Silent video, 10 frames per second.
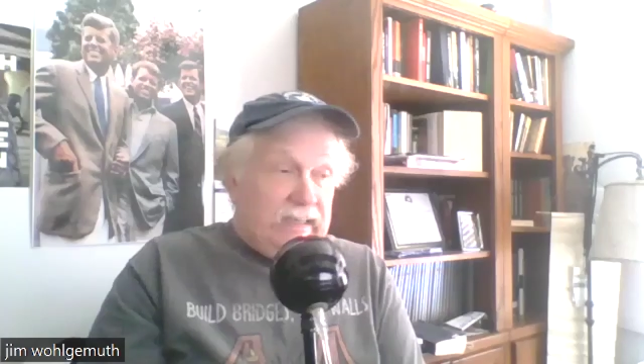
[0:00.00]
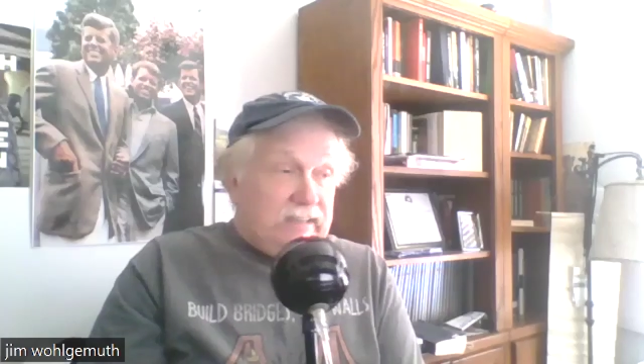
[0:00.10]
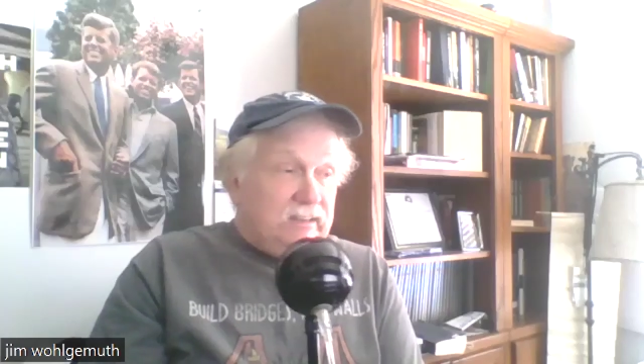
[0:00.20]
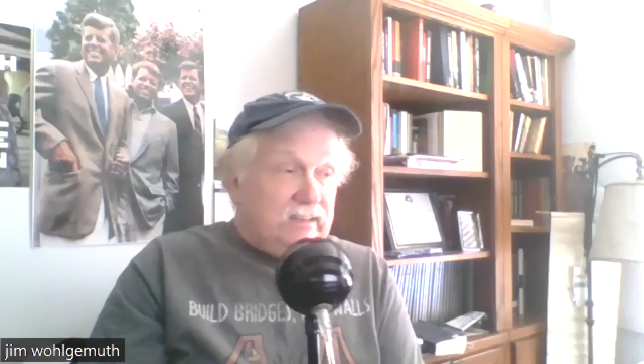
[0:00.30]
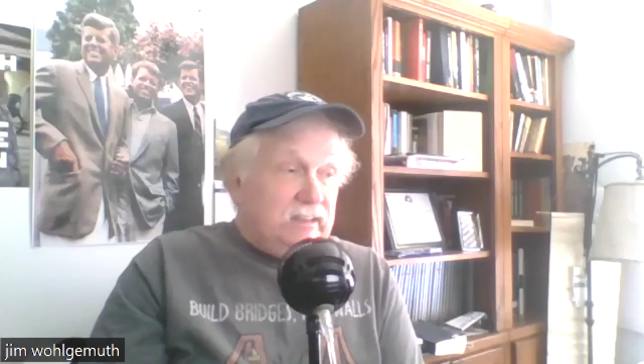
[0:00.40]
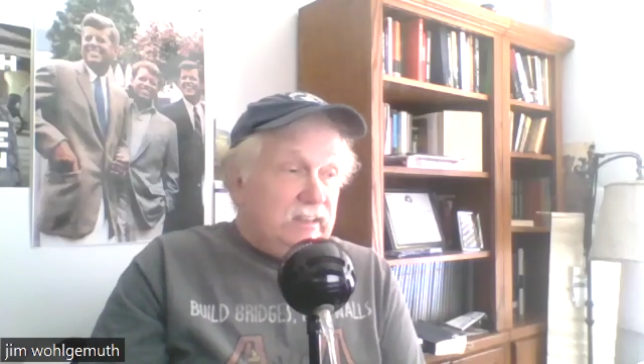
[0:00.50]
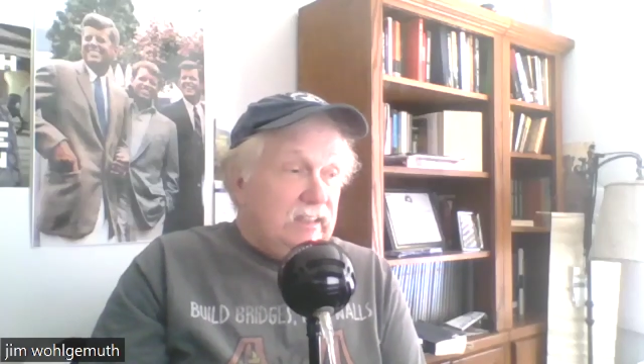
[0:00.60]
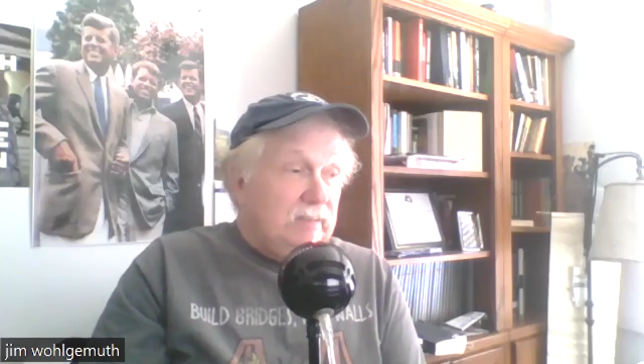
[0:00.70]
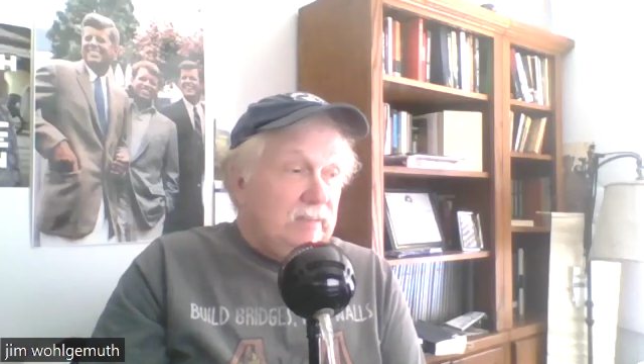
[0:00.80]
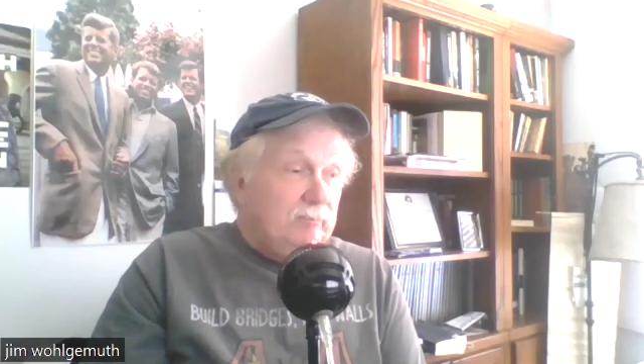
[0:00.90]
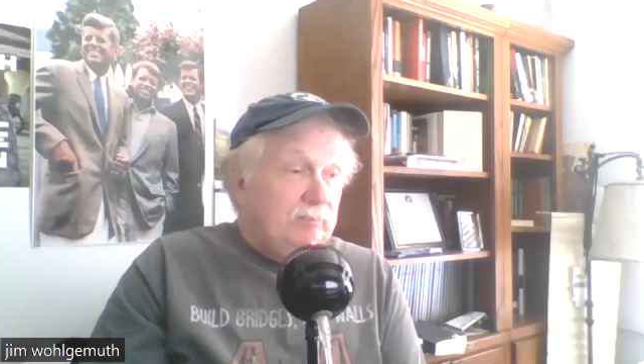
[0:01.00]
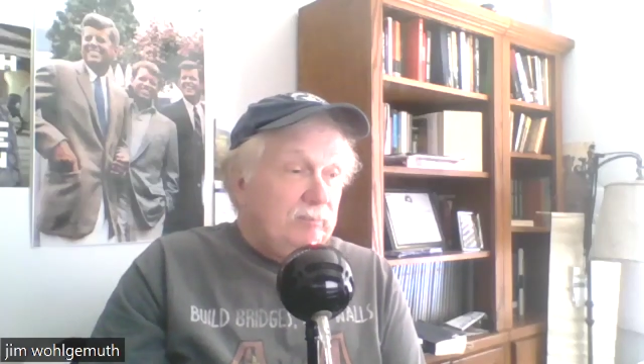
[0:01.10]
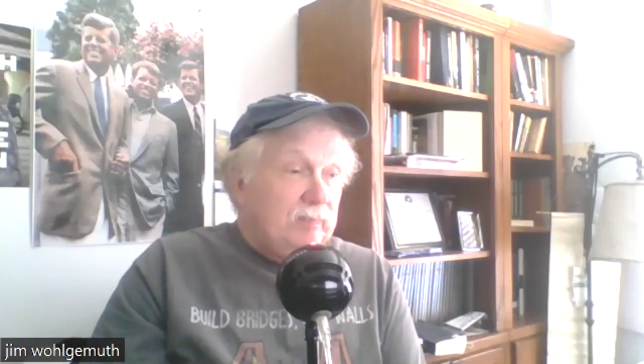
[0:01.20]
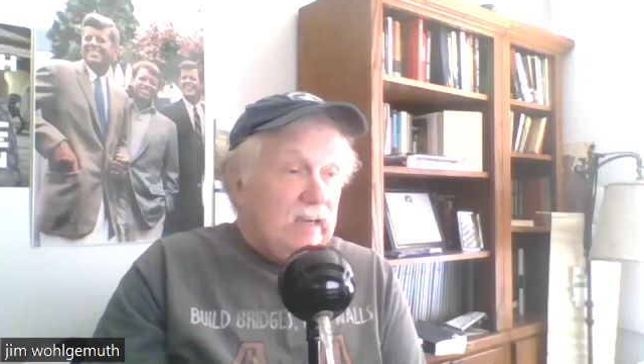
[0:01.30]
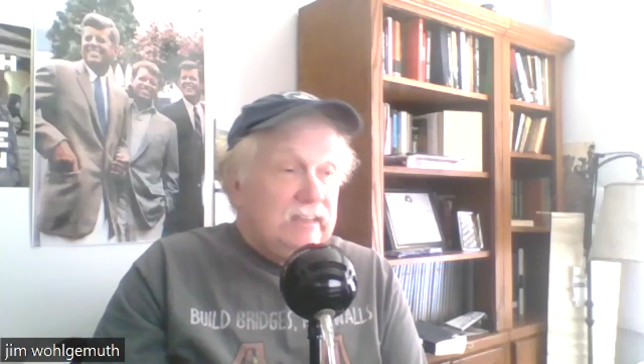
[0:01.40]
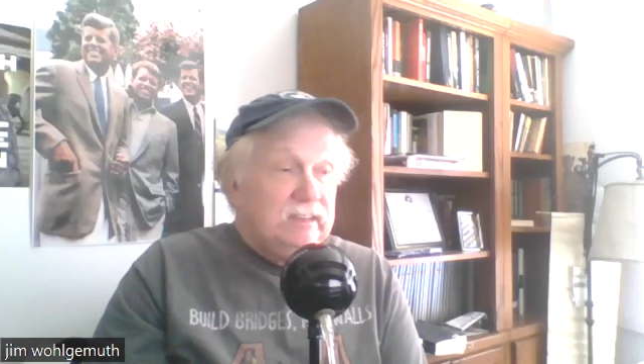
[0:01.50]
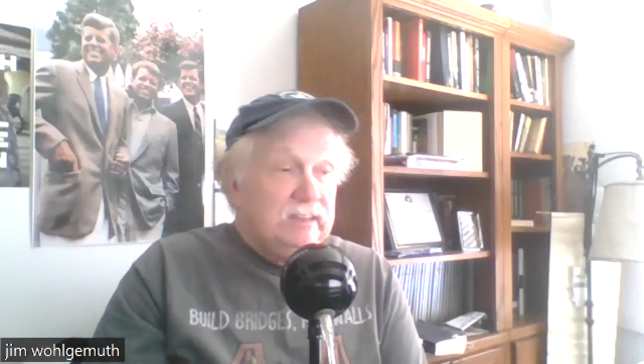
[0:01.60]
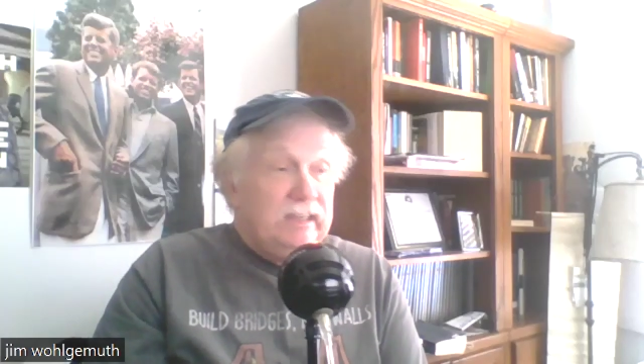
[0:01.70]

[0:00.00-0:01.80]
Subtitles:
I just